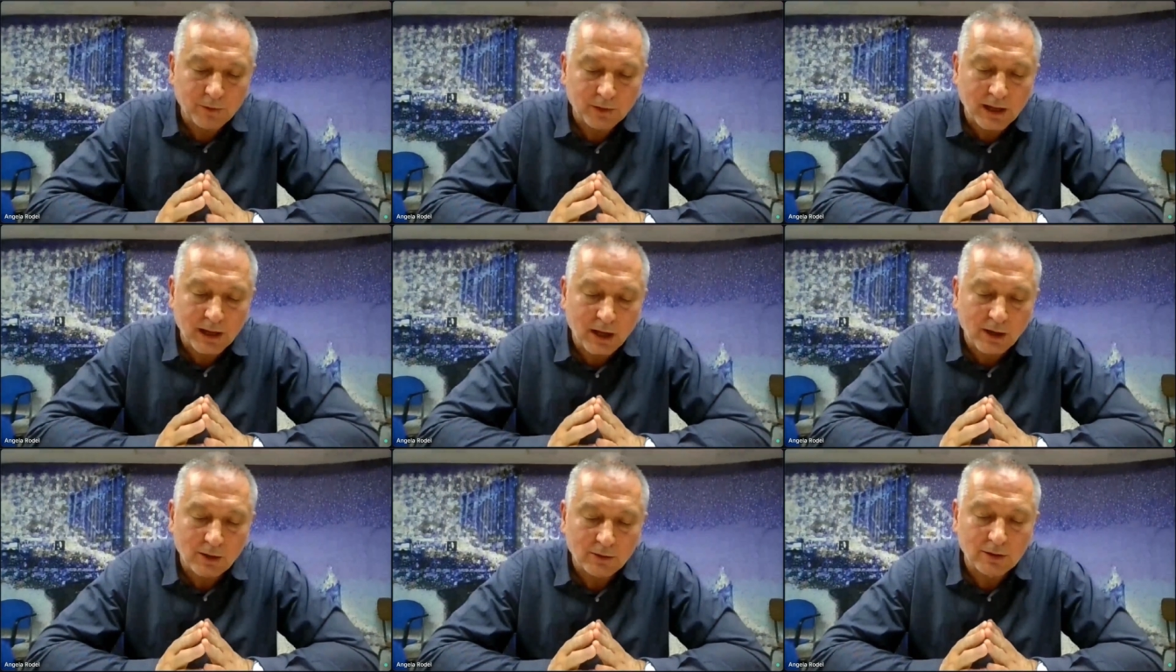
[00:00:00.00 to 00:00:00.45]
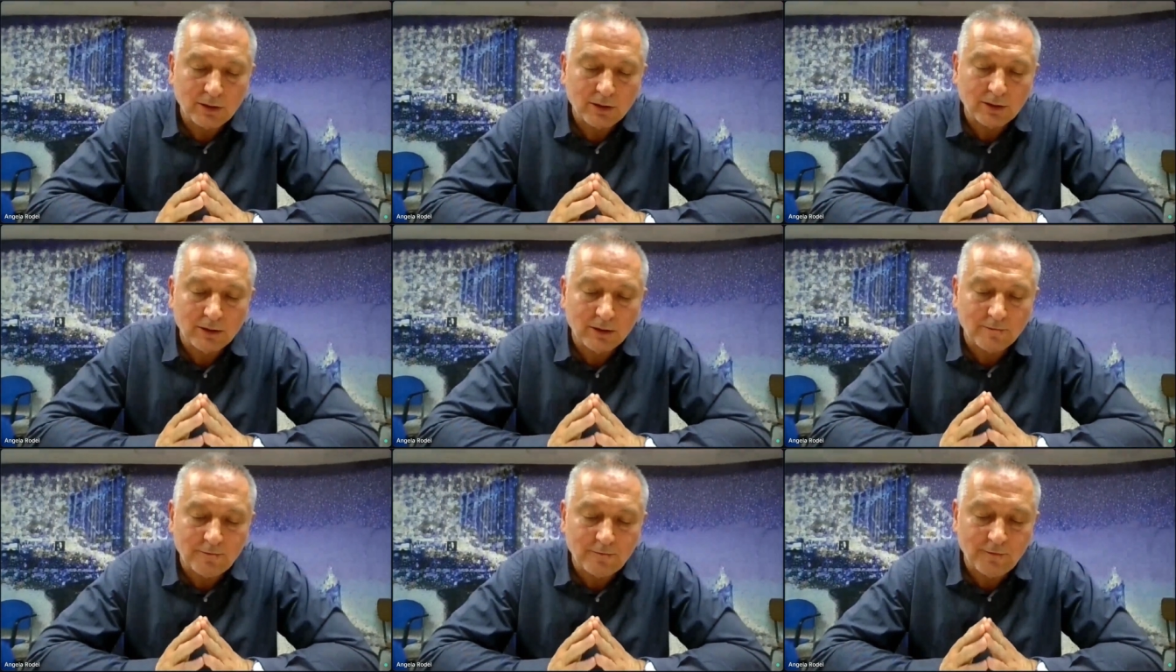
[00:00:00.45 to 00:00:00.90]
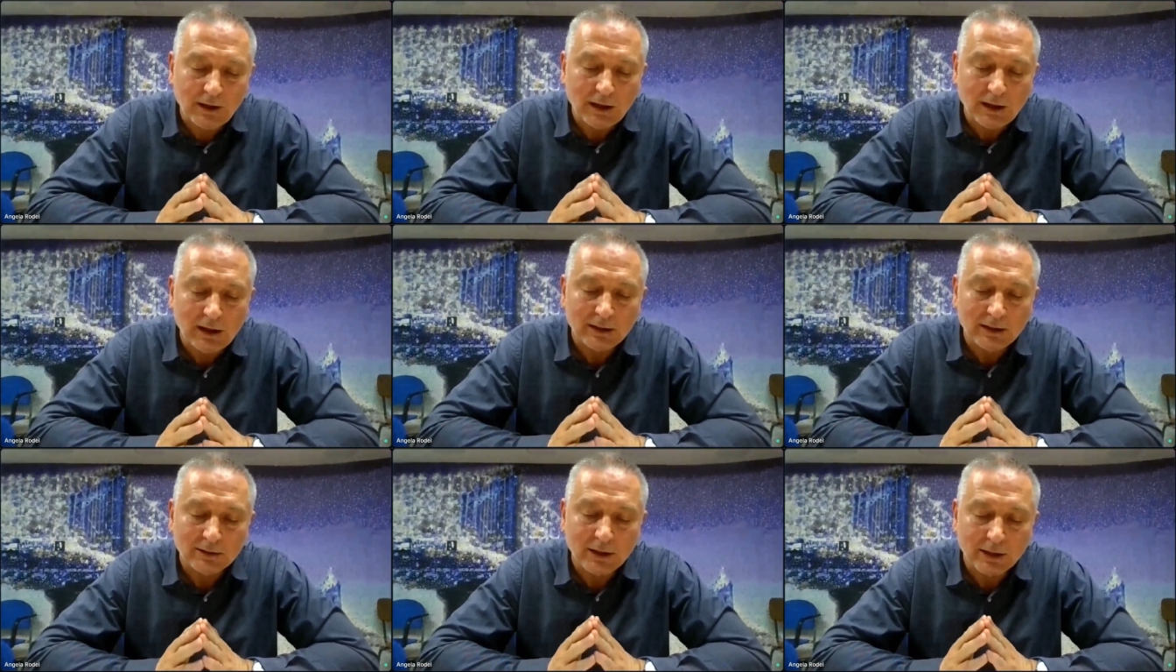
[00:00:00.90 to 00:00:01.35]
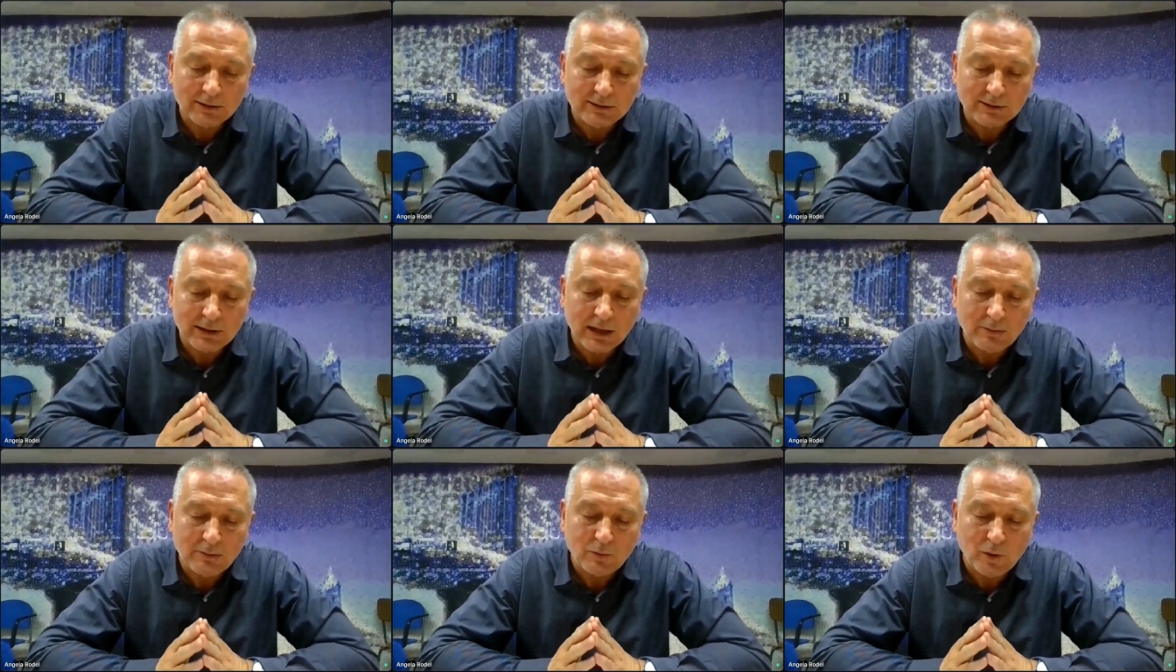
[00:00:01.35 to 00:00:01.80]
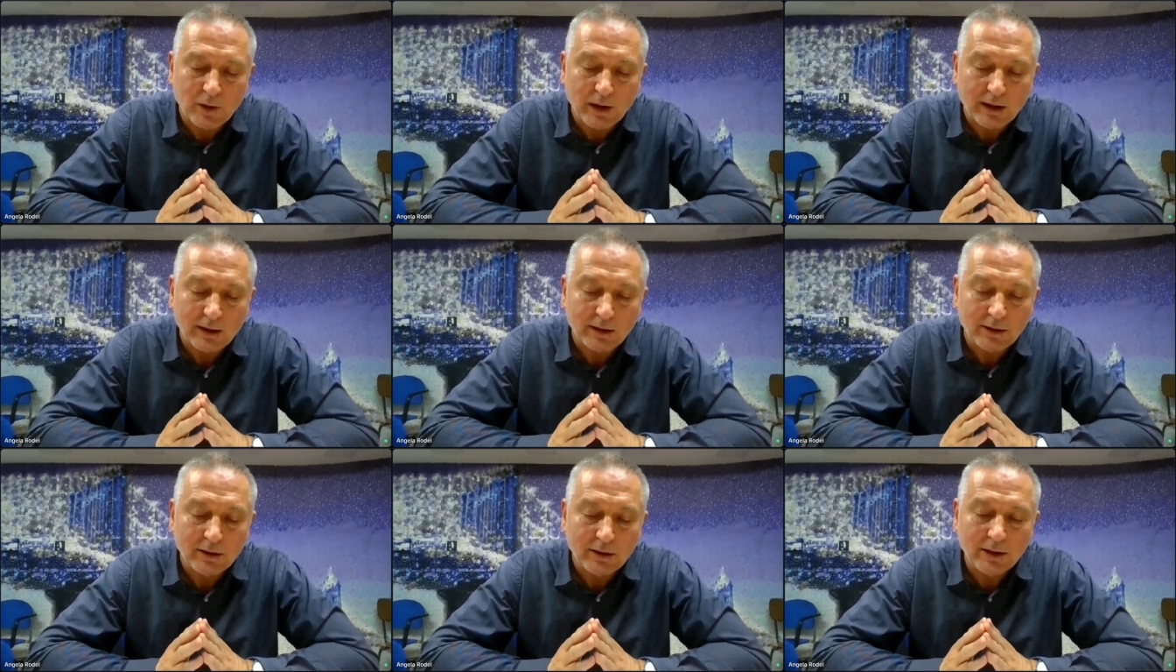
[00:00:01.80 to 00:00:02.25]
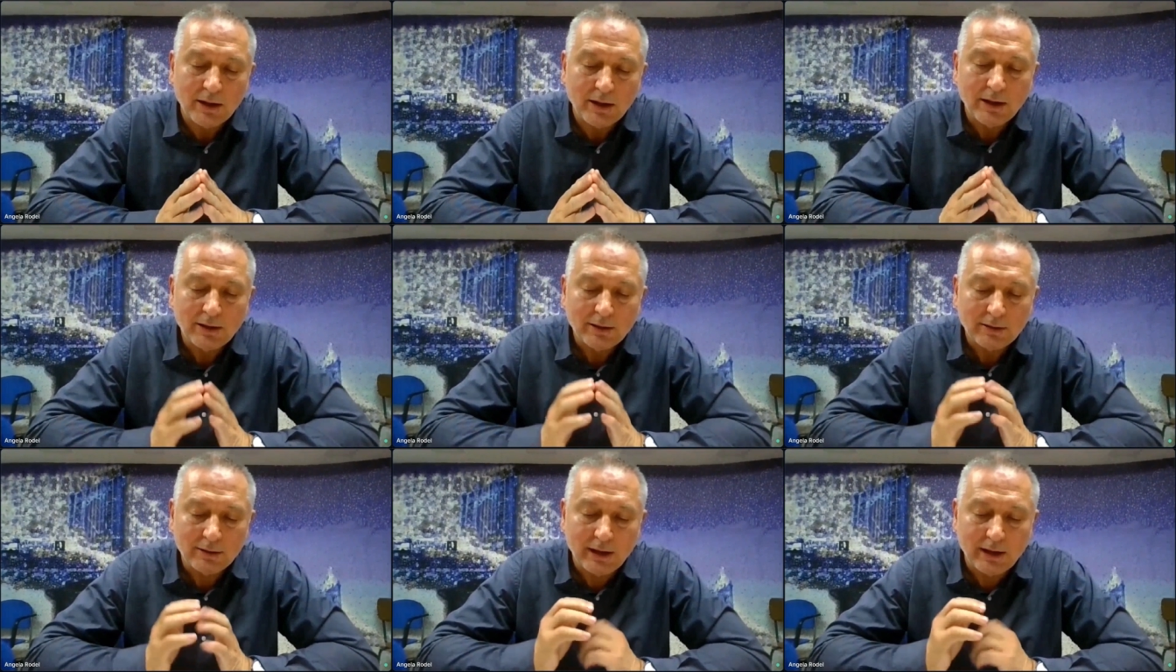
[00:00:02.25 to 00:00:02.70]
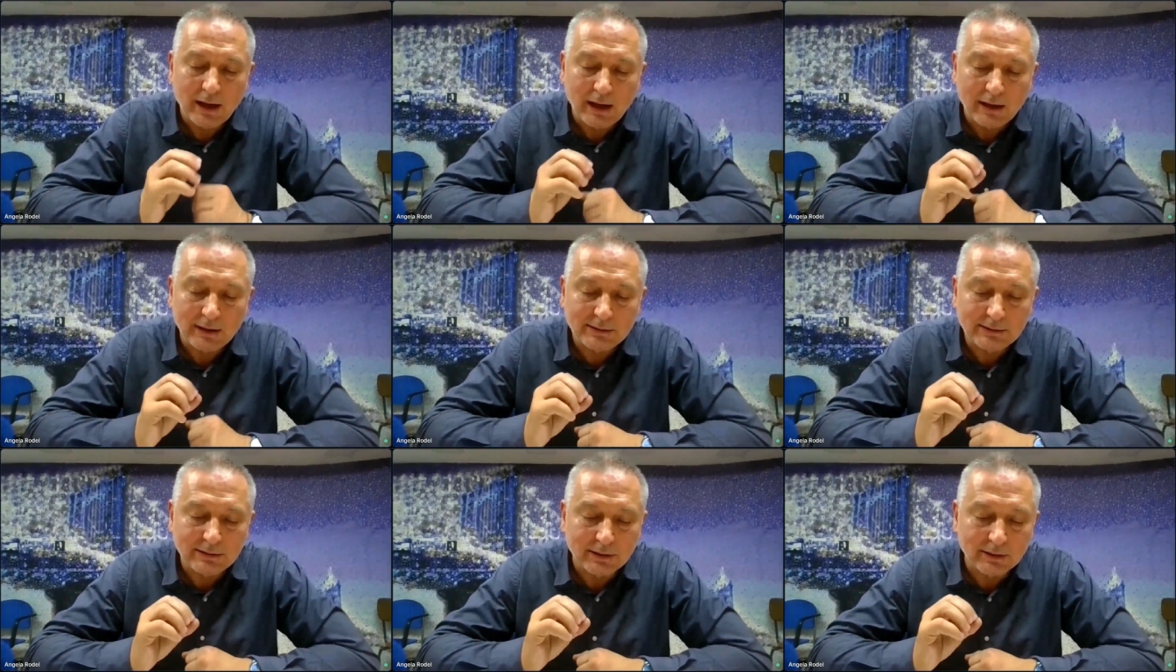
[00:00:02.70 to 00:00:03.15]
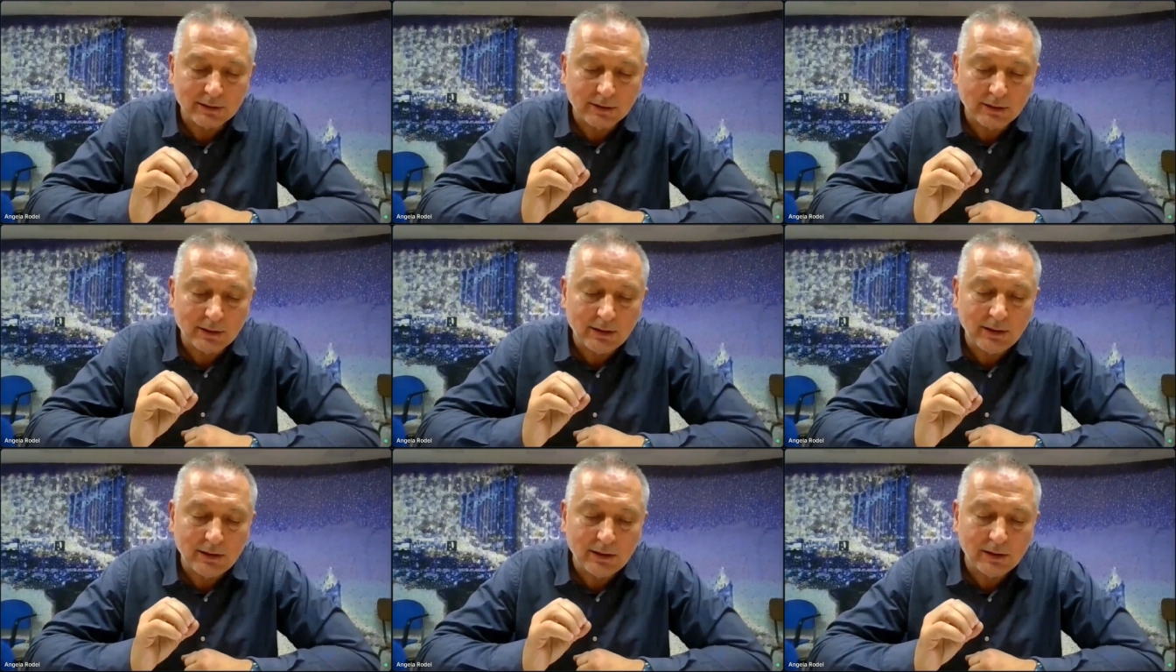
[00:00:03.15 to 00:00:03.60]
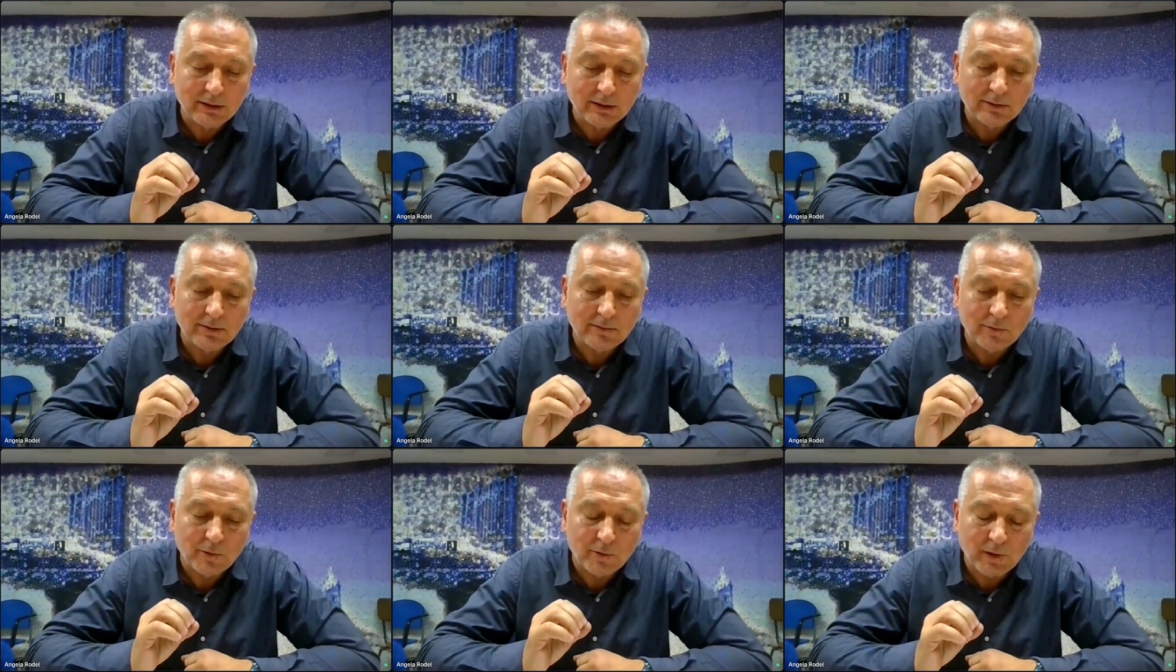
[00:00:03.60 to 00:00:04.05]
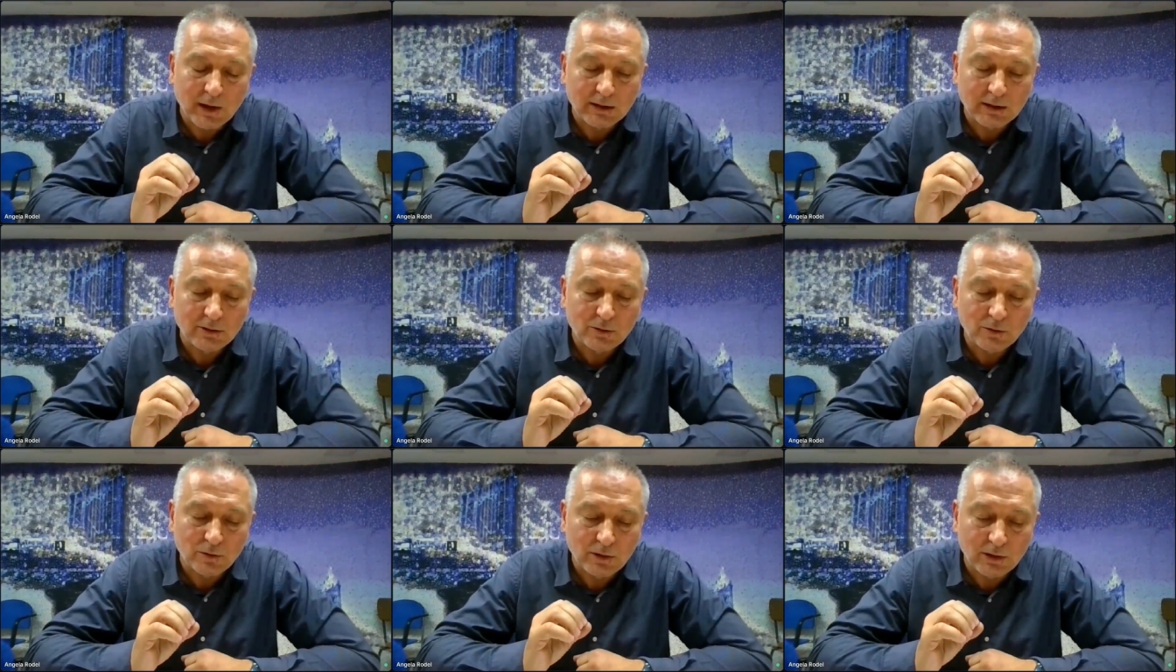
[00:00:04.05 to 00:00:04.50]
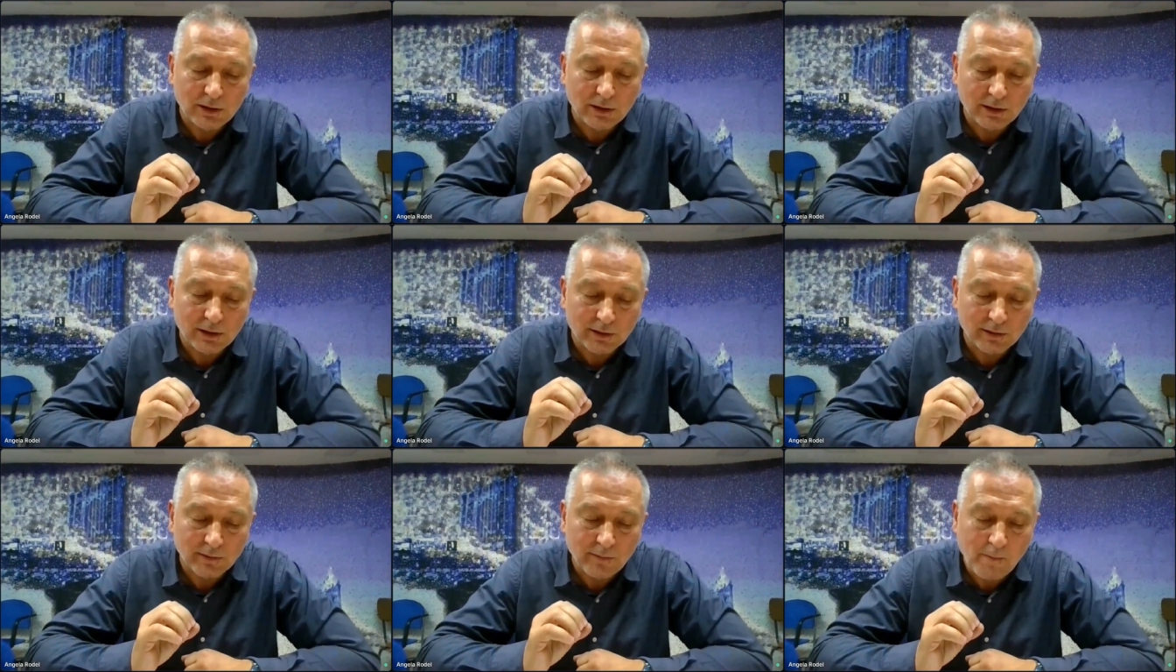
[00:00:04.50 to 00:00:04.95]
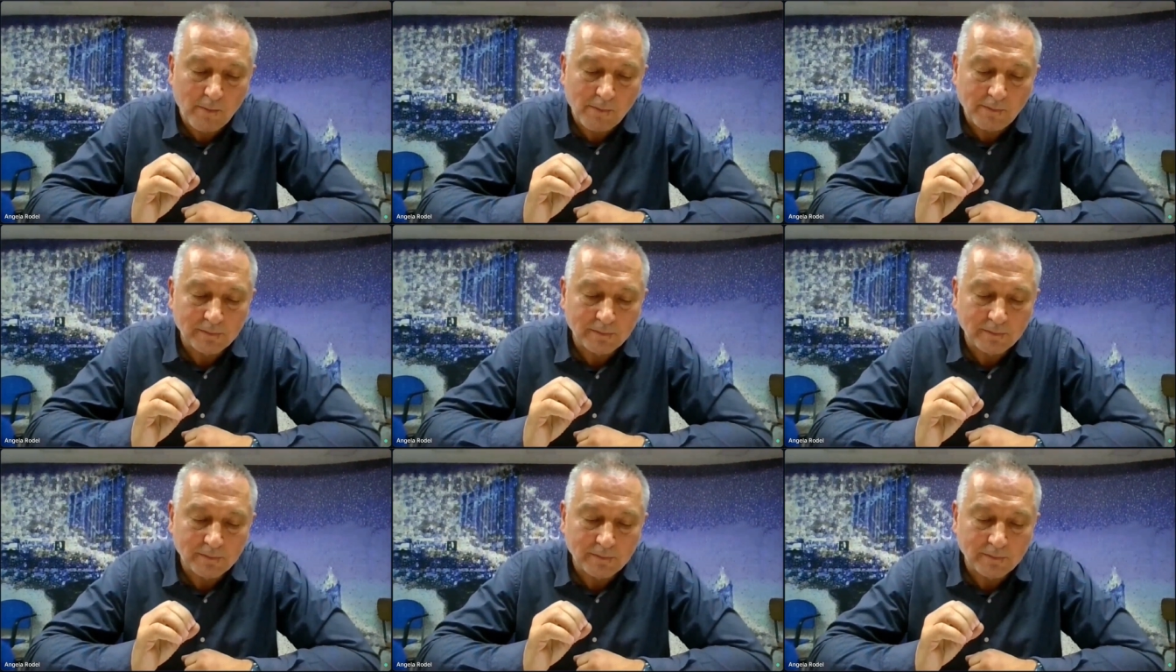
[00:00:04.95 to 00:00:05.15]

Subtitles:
without the feeling that somewhere there is an ear ready to hear.